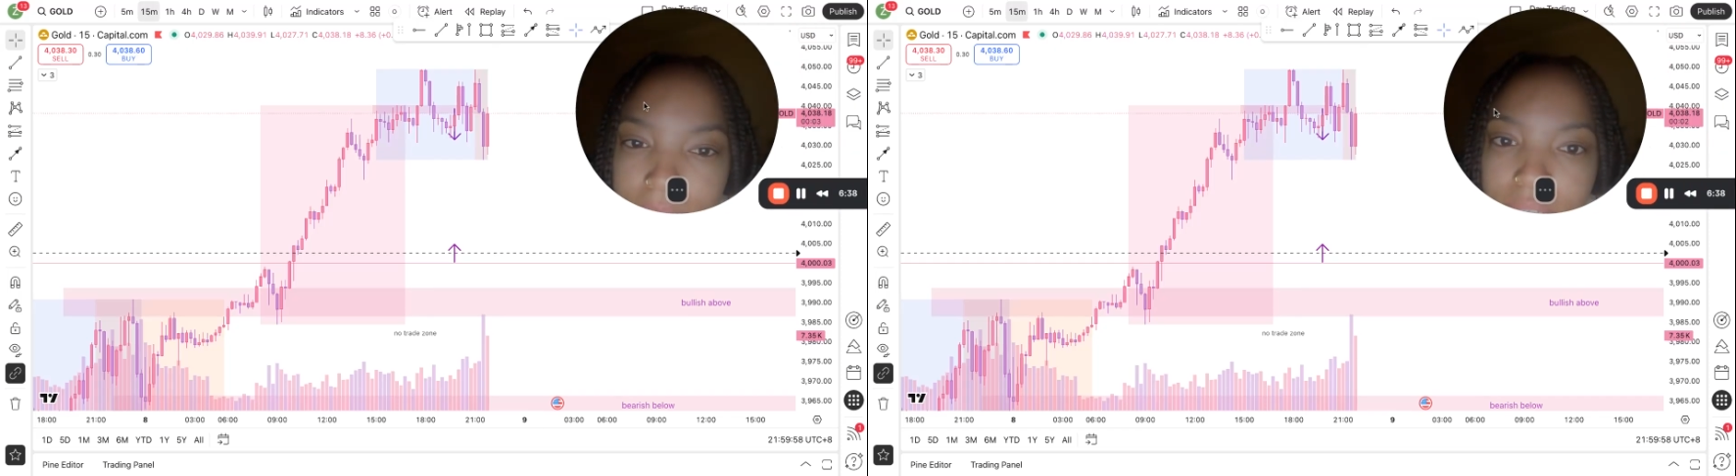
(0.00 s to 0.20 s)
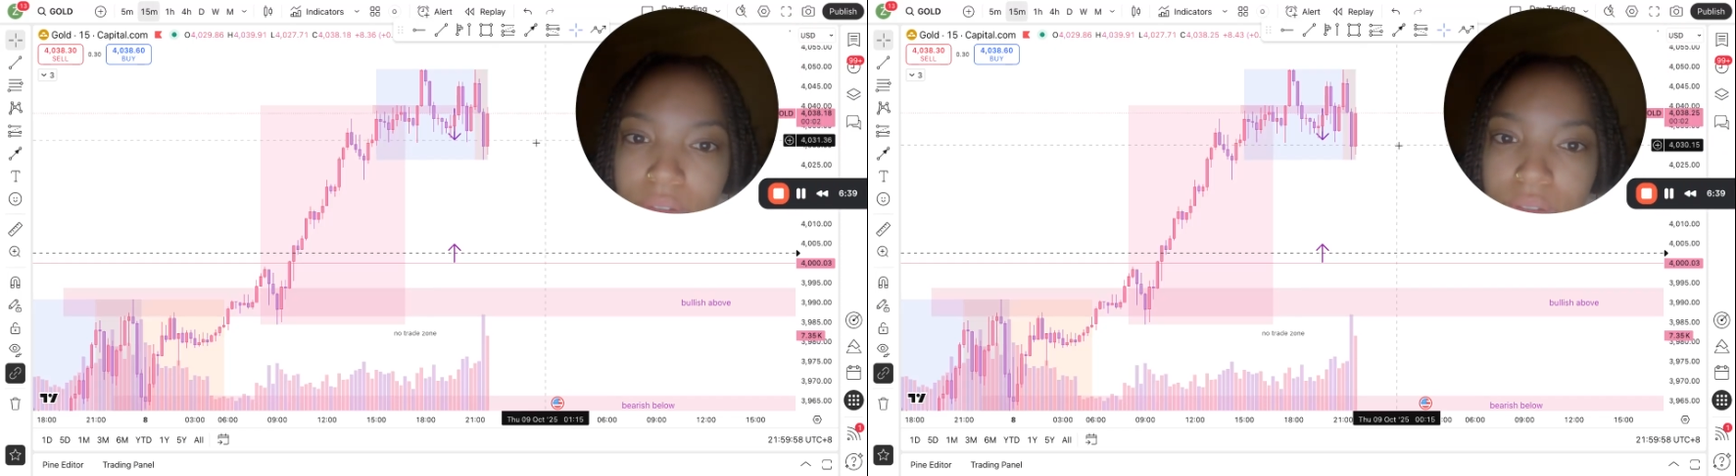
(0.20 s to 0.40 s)

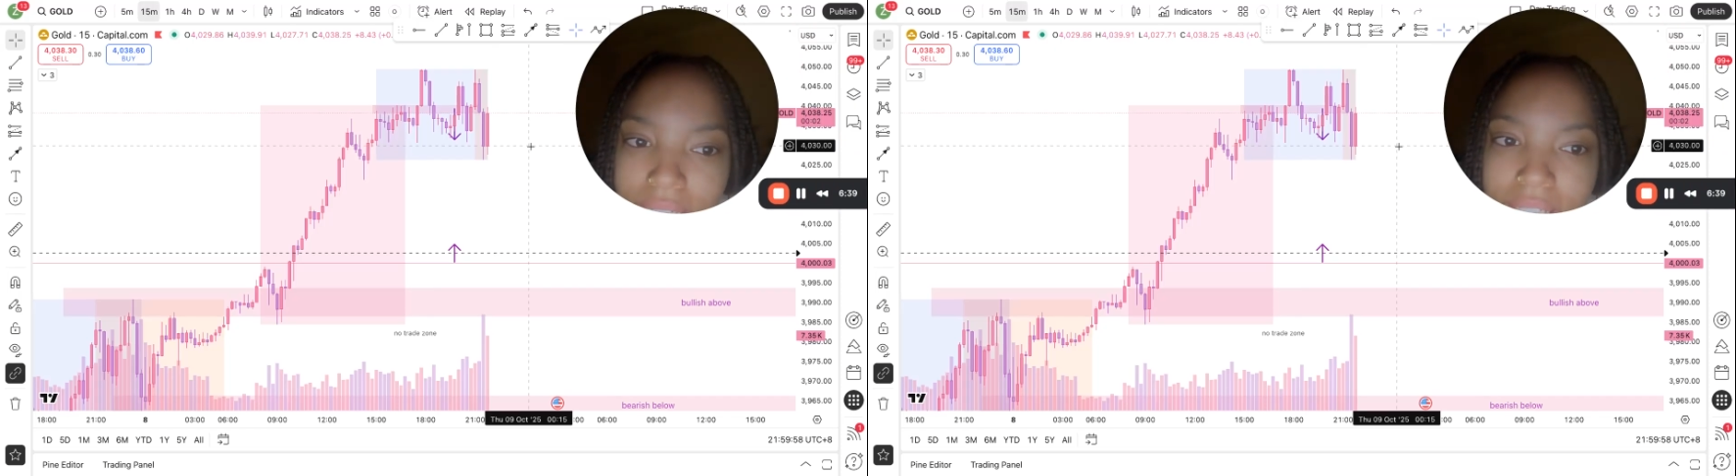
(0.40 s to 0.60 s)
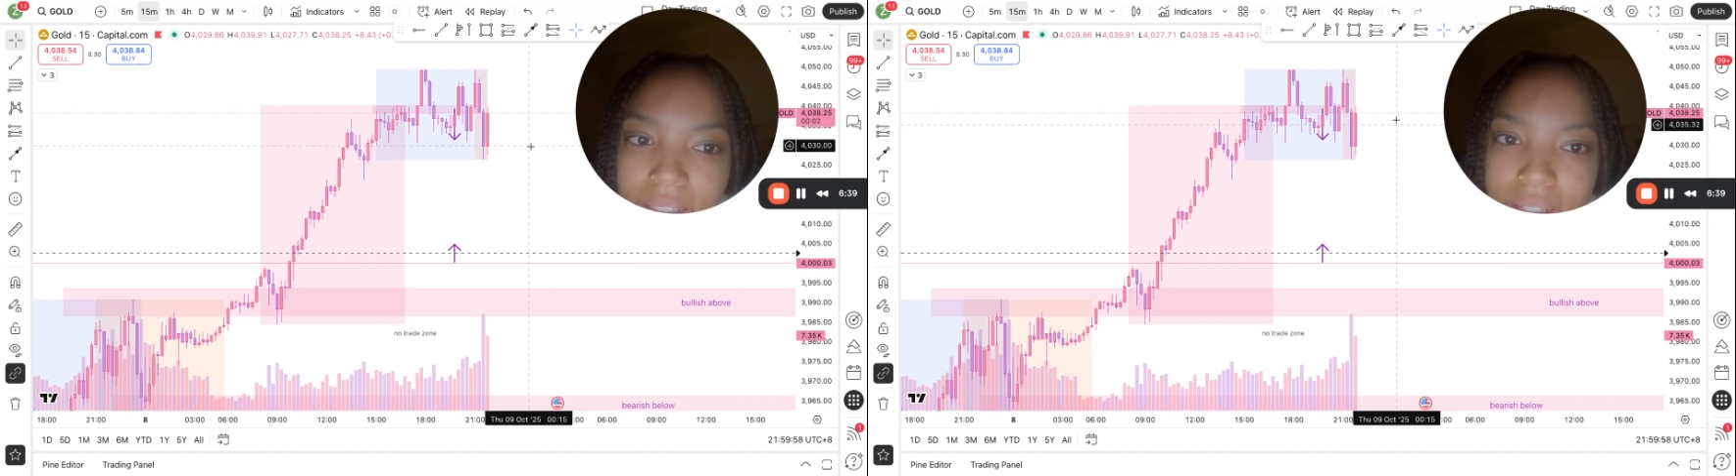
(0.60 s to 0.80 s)
me, it looks
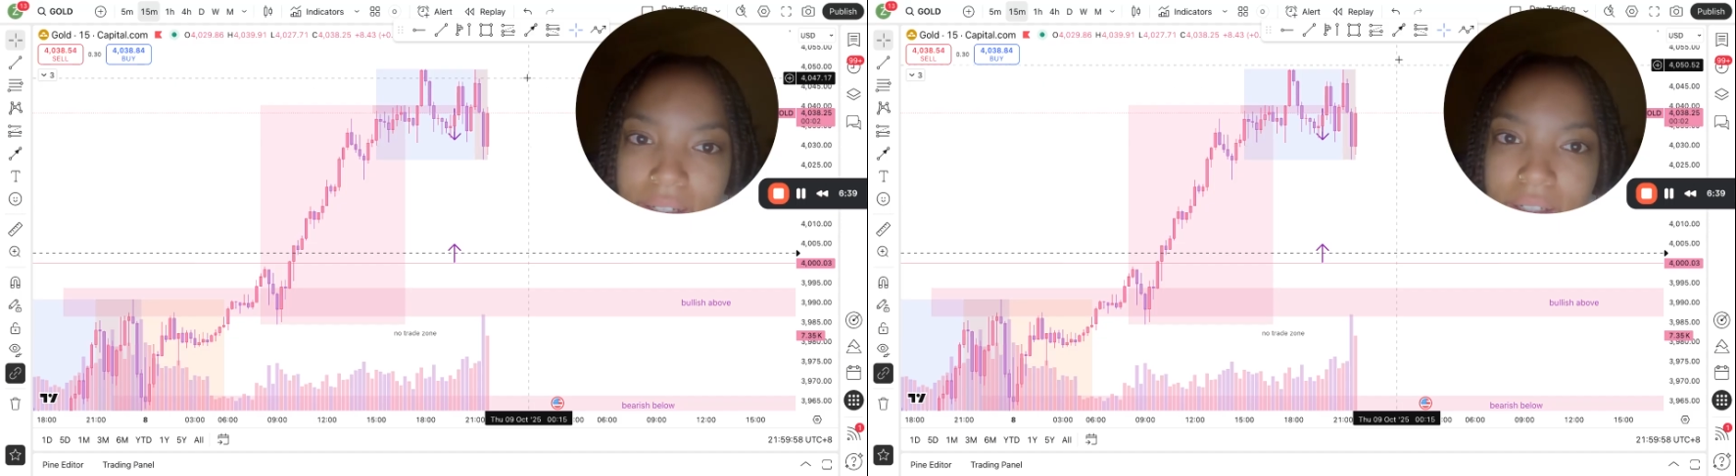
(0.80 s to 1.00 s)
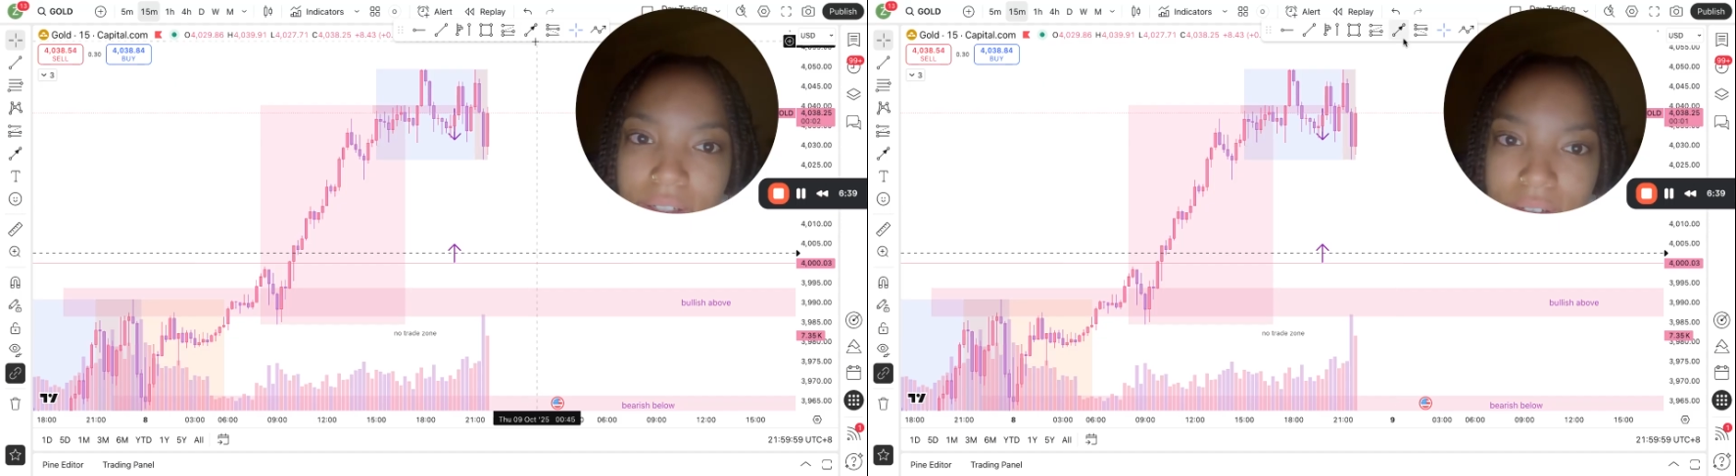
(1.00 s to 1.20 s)
like it
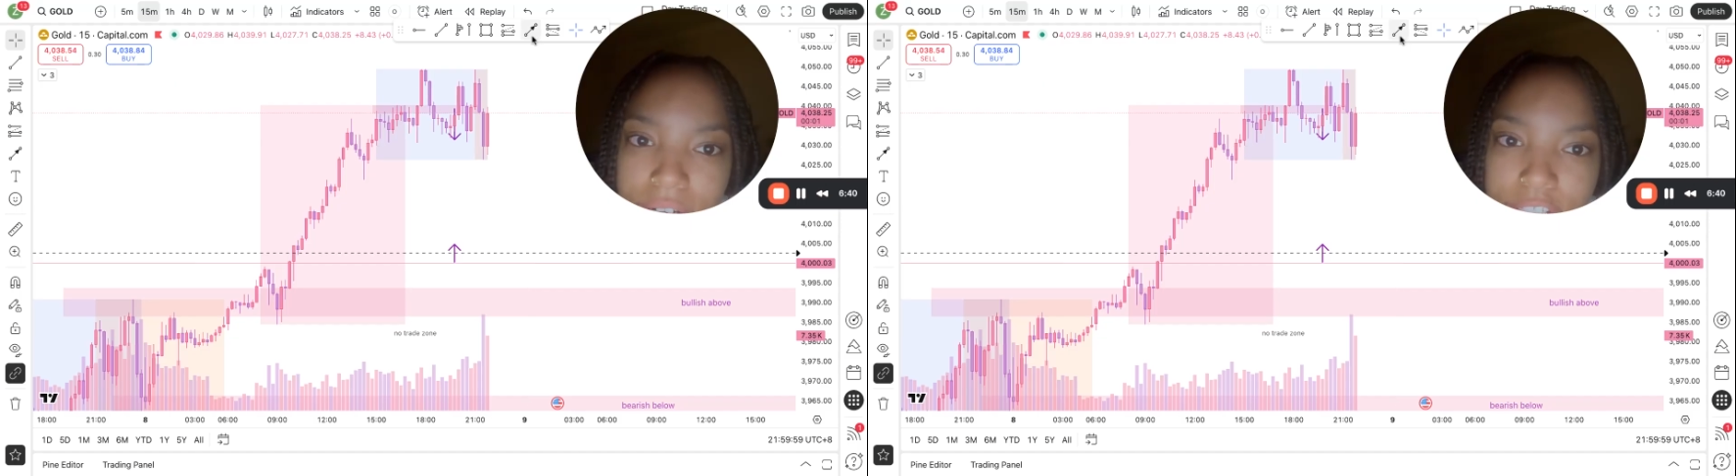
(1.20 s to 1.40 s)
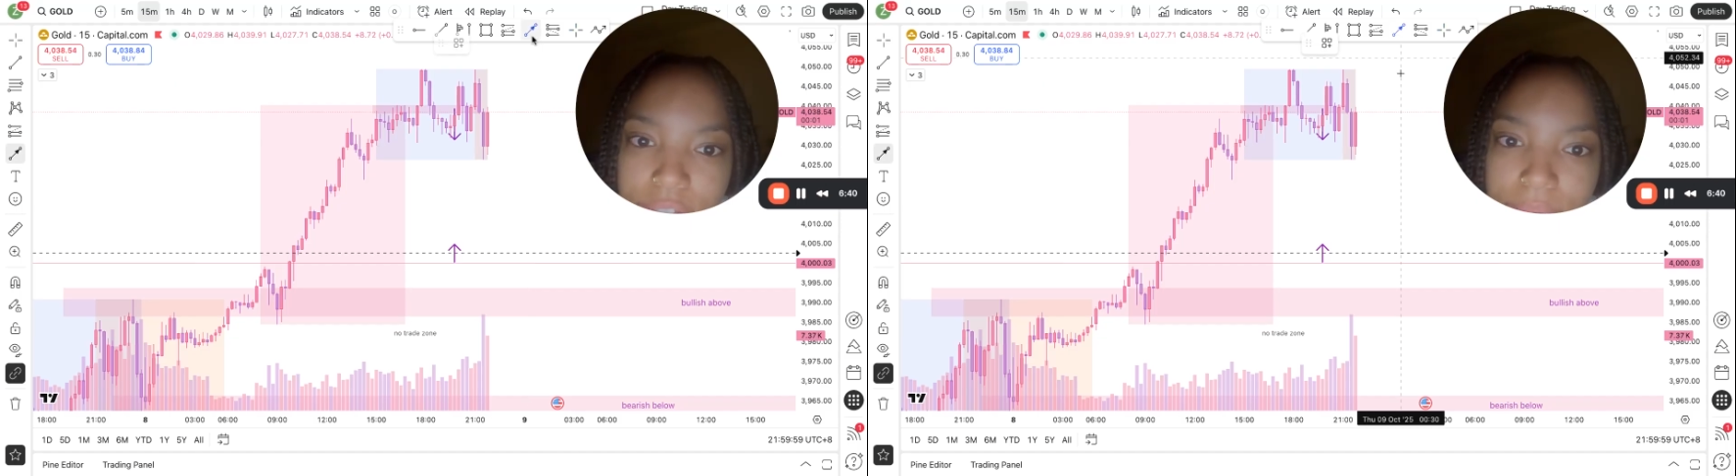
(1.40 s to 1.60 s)
started a
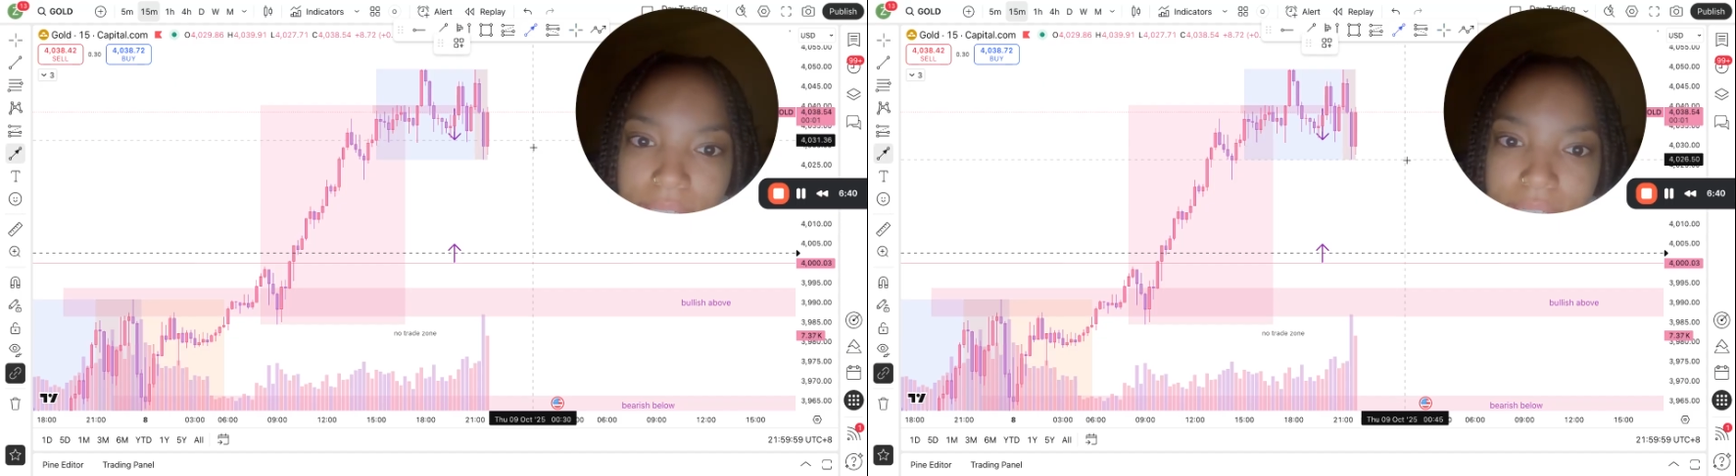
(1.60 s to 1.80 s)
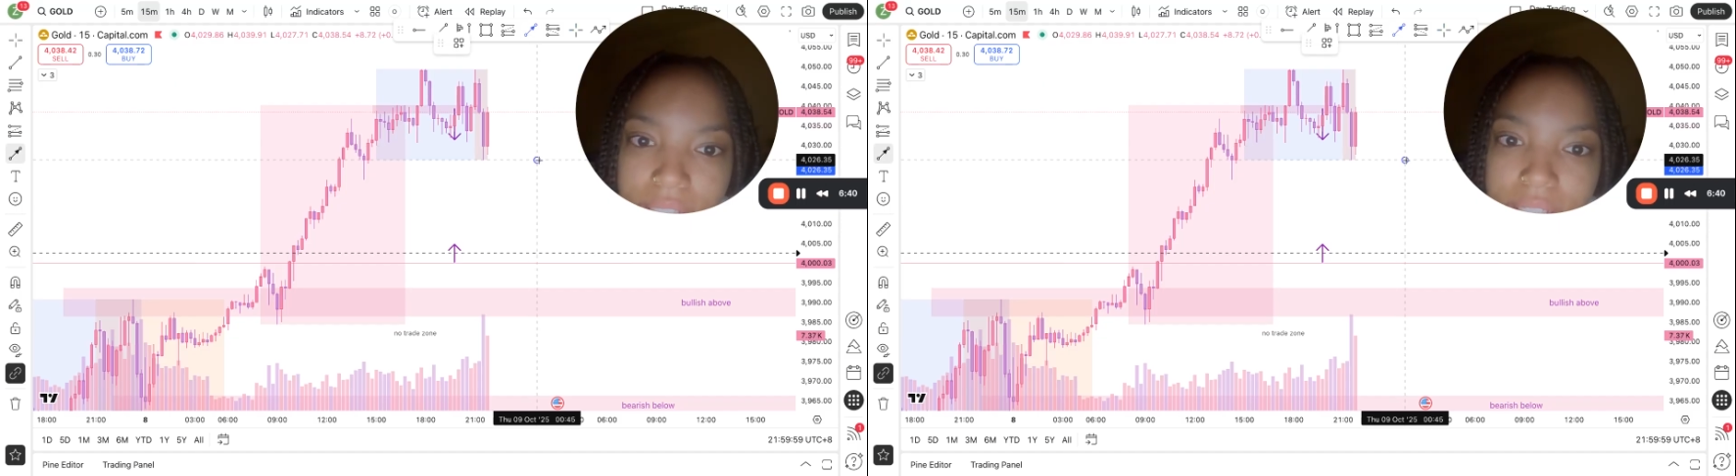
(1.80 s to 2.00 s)
correction
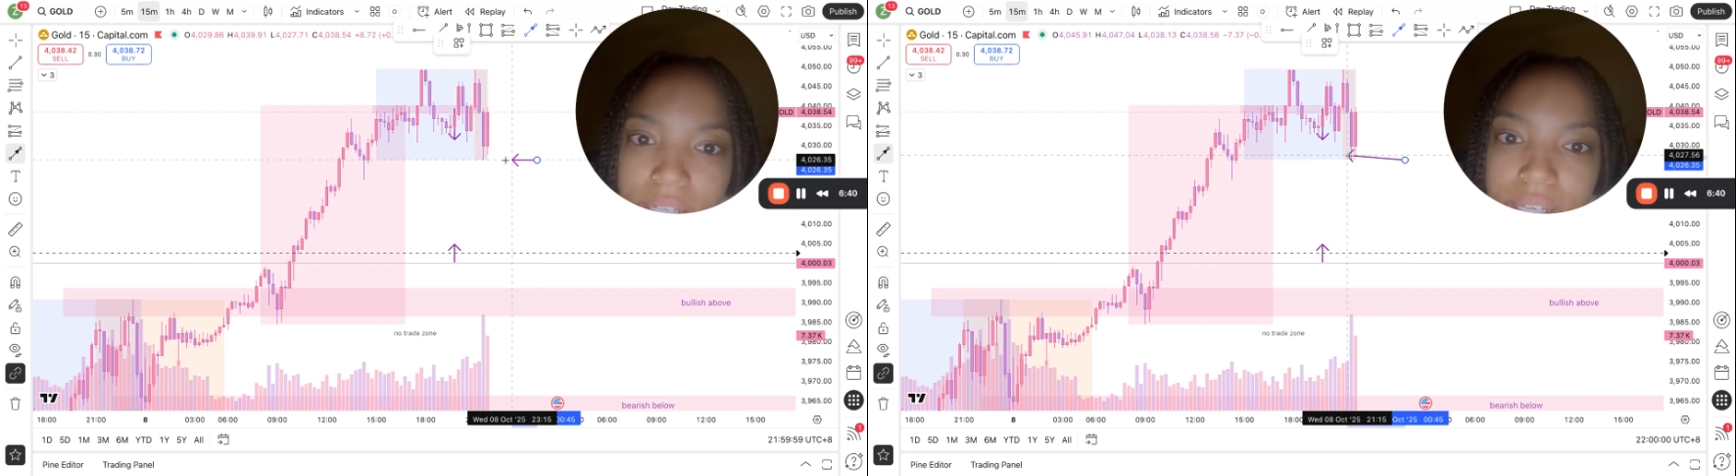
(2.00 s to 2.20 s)
because